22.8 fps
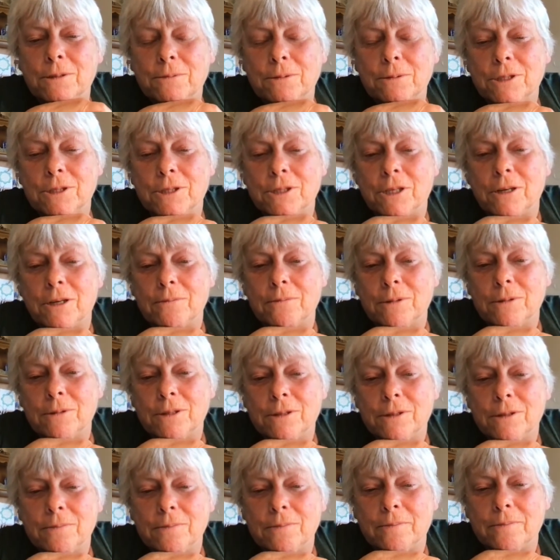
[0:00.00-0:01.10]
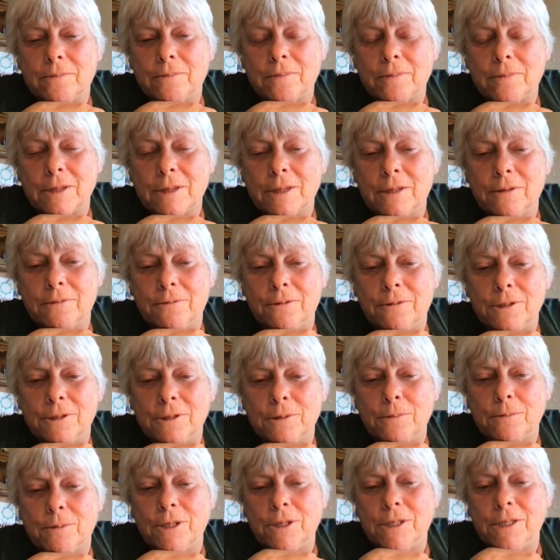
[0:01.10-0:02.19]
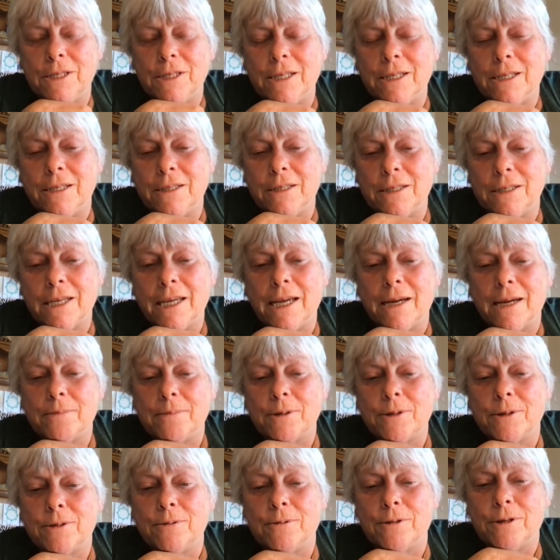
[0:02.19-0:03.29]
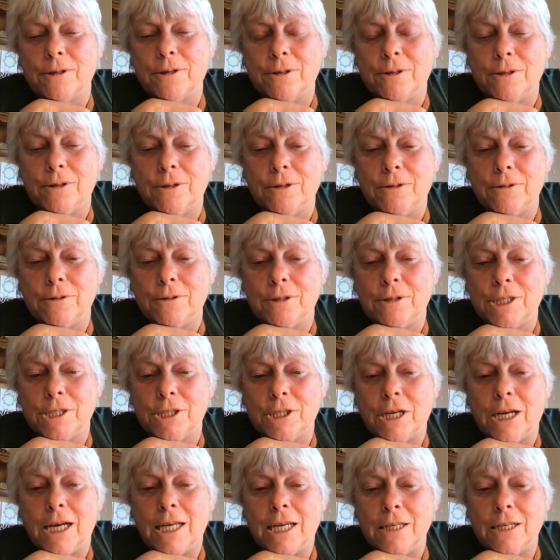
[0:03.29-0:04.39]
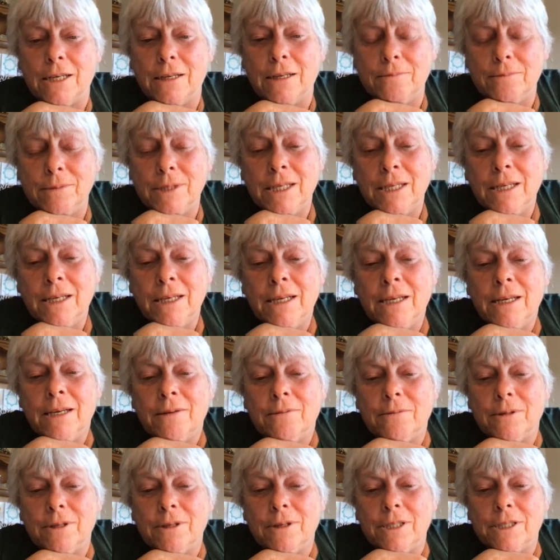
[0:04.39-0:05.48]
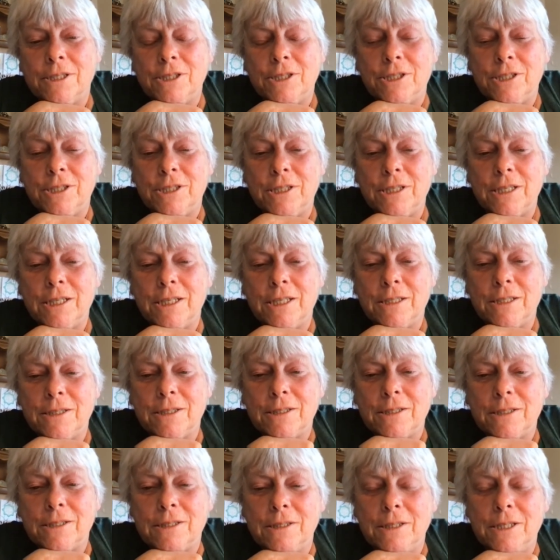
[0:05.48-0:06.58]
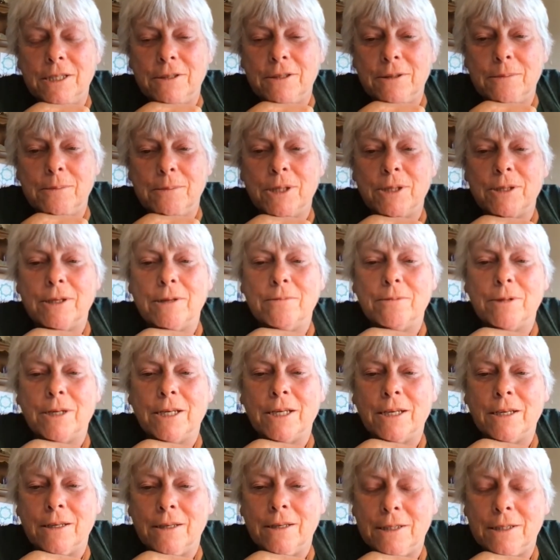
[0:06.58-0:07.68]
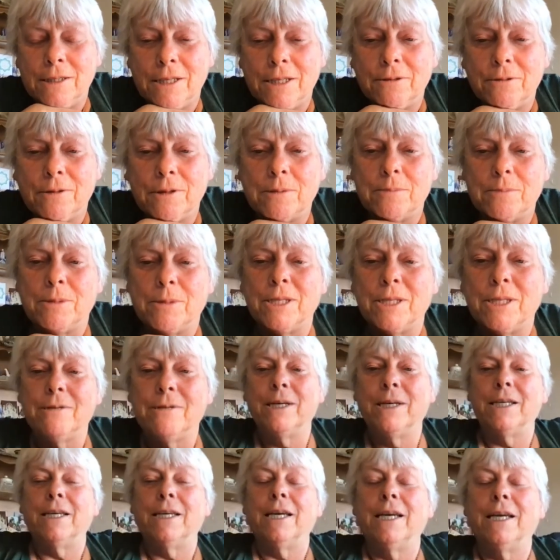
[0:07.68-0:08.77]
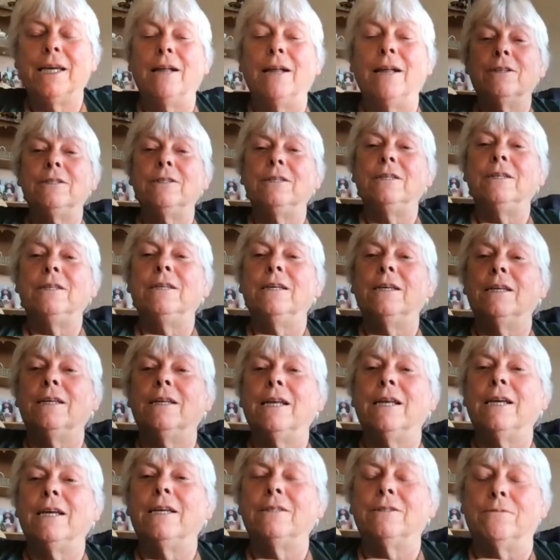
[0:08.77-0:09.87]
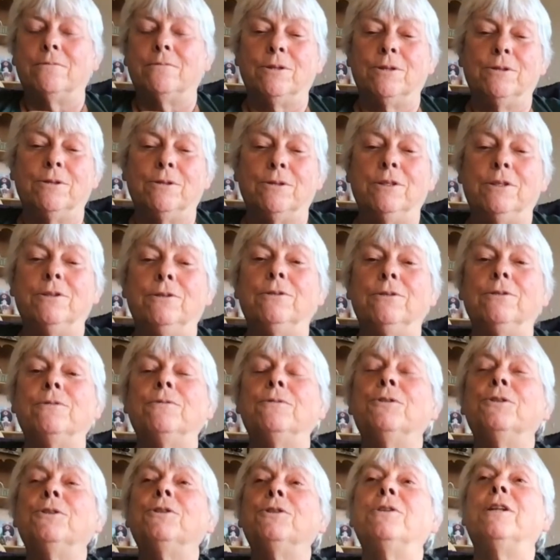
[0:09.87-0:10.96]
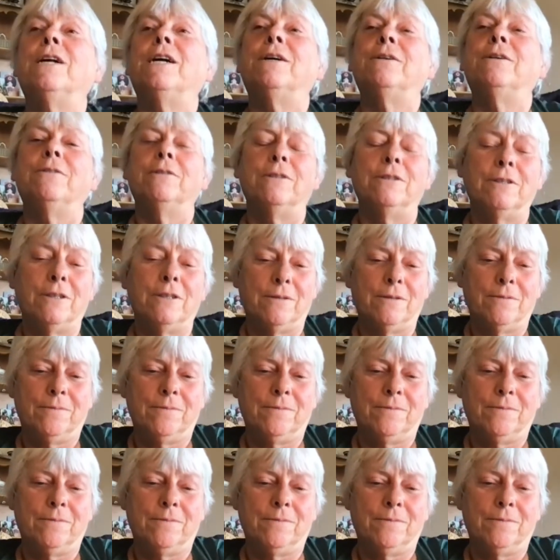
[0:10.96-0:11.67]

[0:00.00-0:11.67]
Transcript: We'll start with the first one in Capricorn, Uttarashada, which is near the Milky Way, center of the Milky Way galaxy, and has a real universal outlook